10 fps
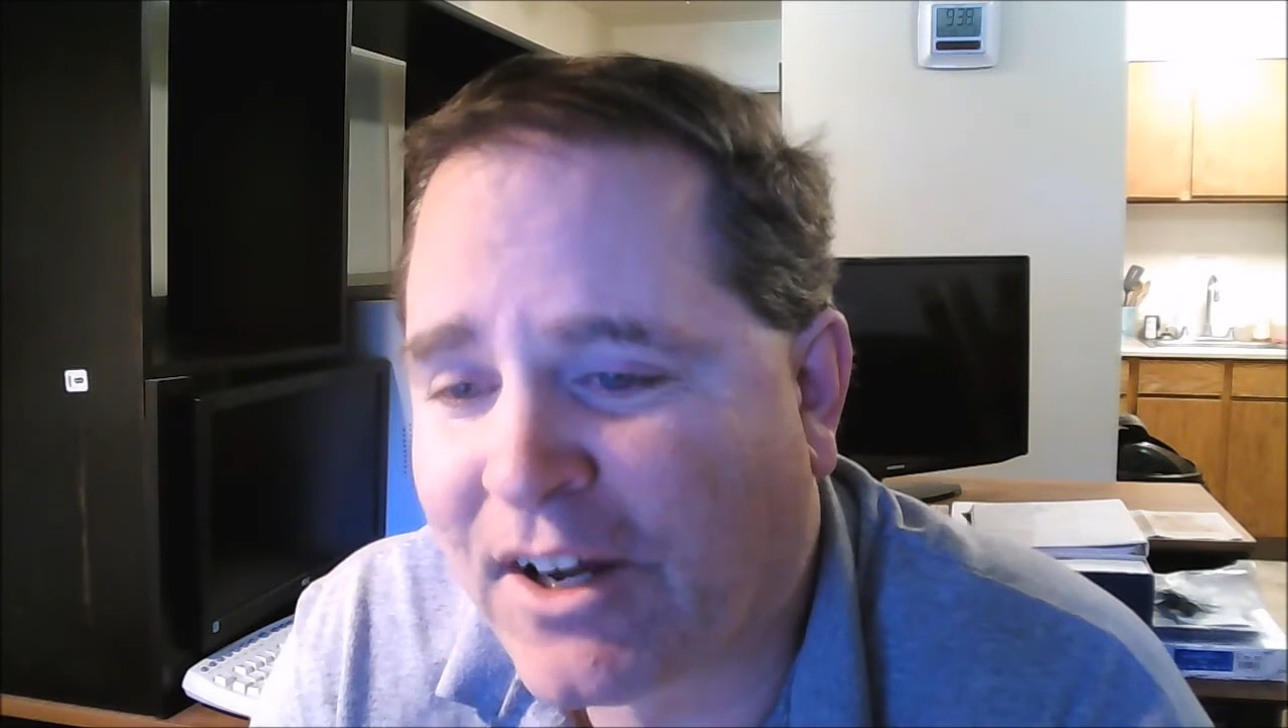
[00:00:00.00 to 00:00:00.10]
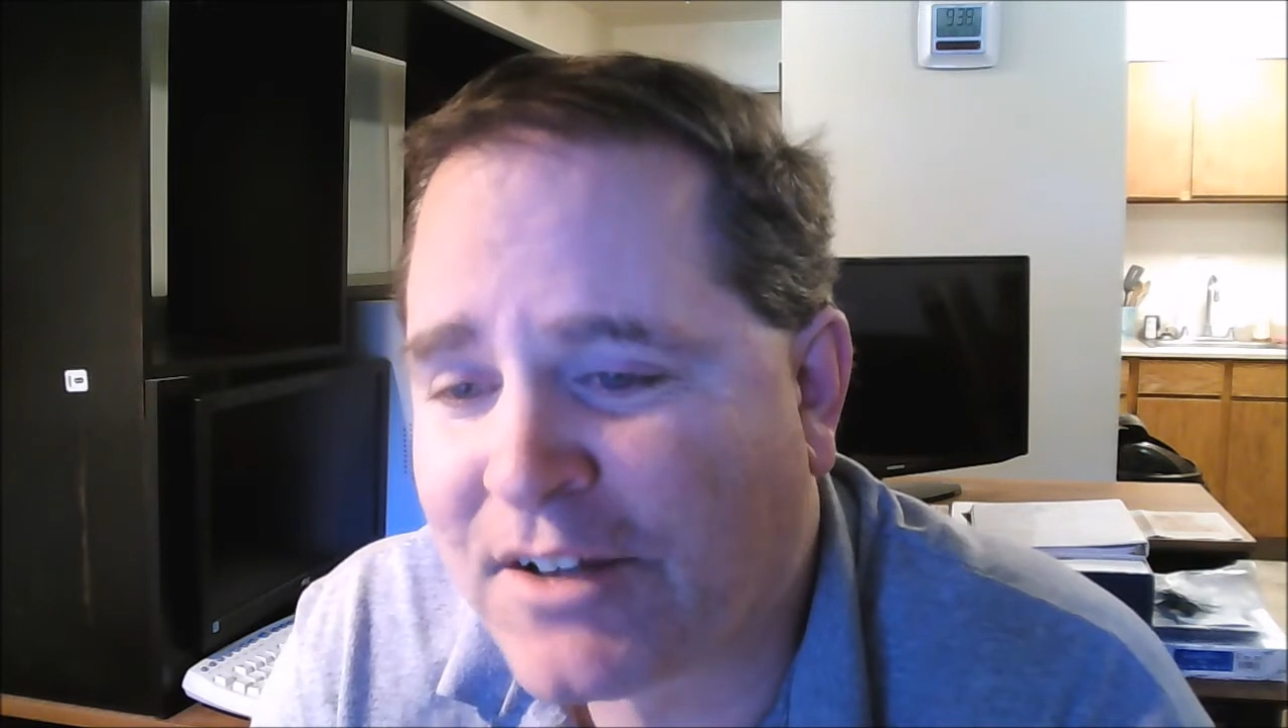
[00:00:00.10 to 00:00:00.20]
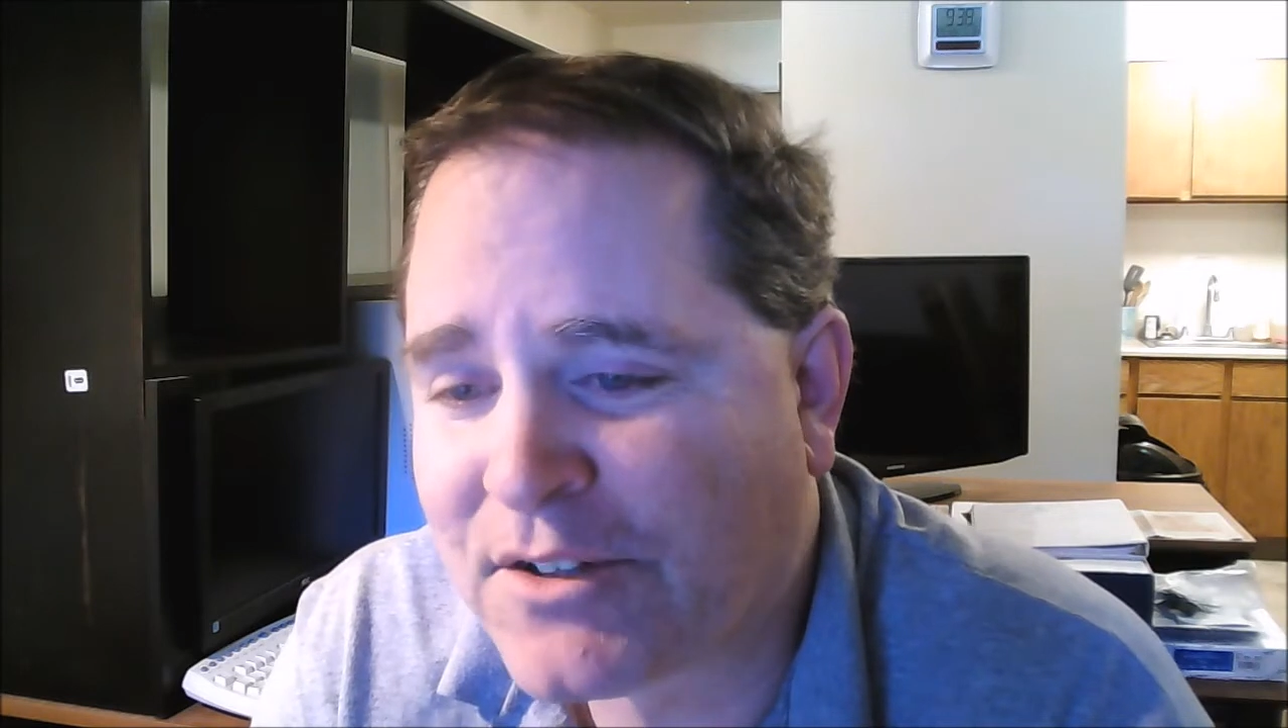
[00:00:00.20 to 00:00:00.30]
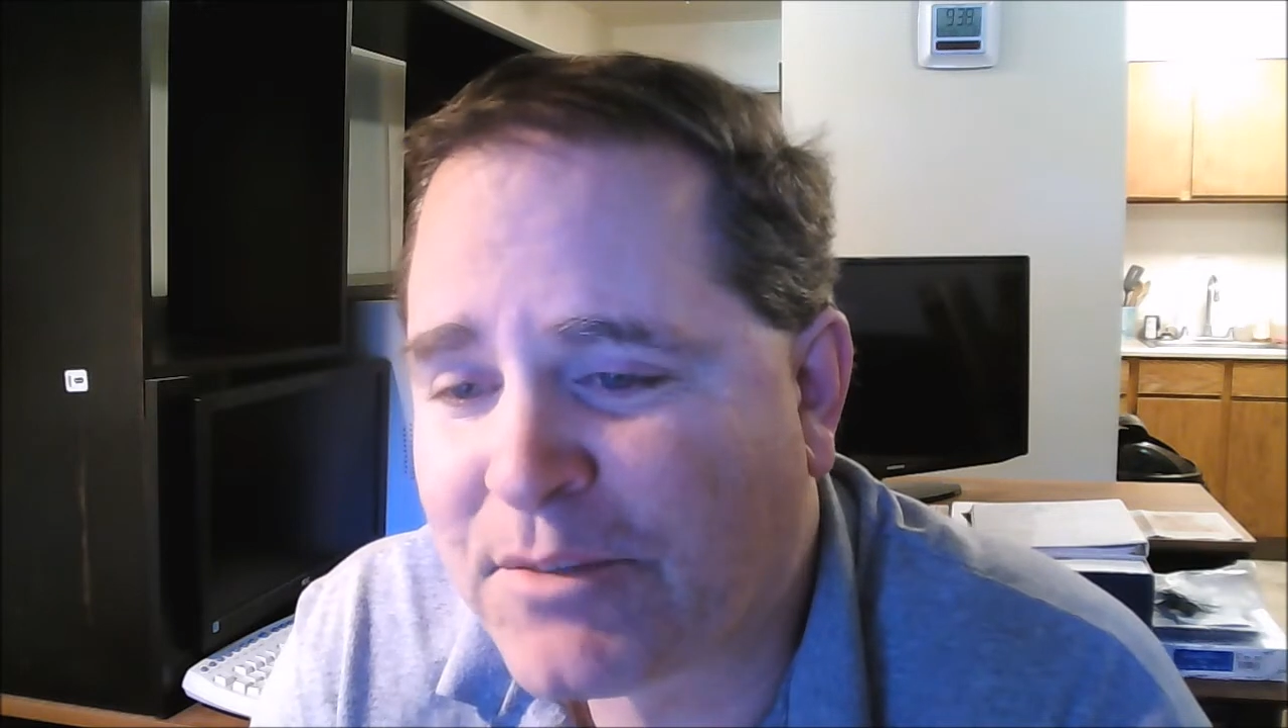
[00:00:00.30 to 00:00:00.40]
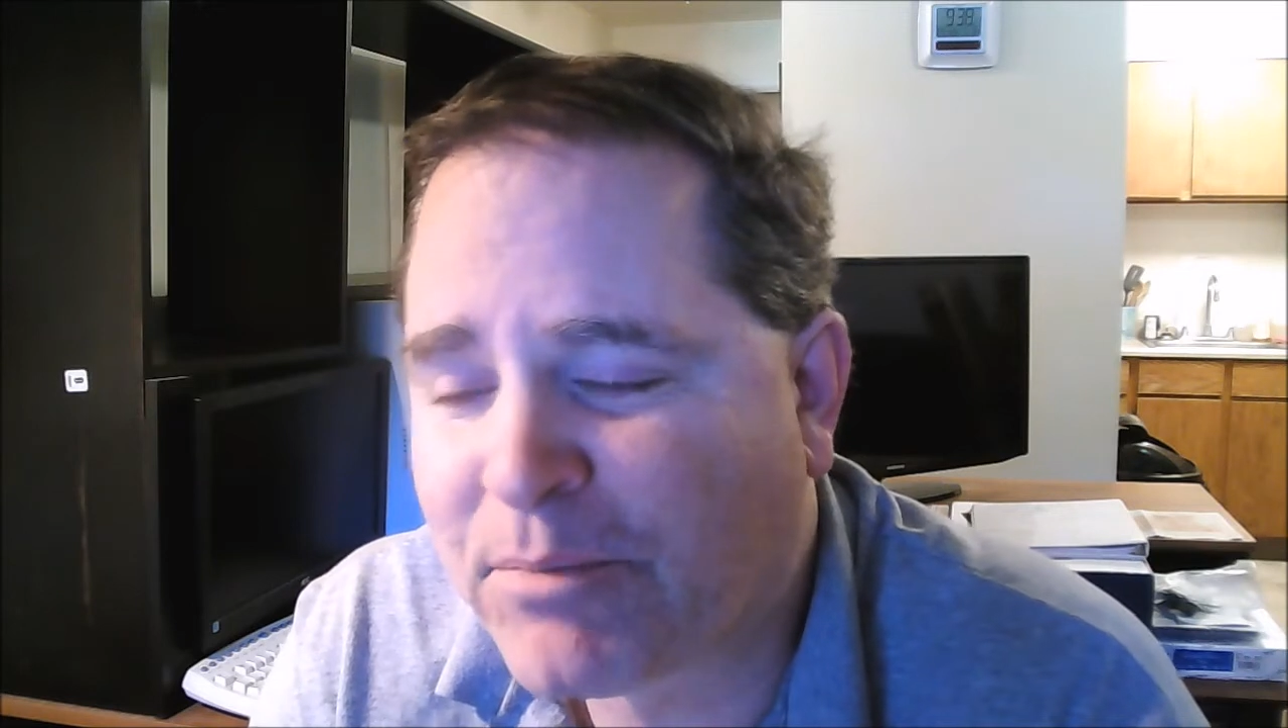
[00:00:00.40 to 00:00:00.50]

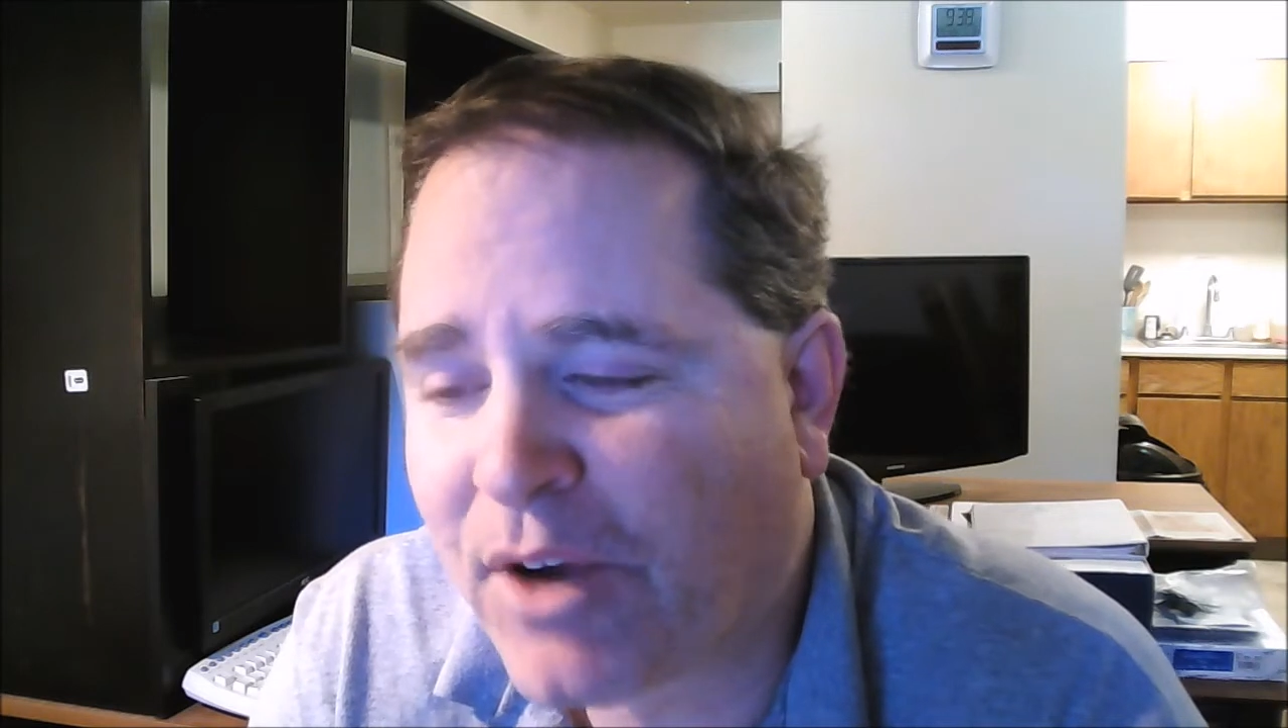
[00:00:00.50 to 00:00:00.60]
causes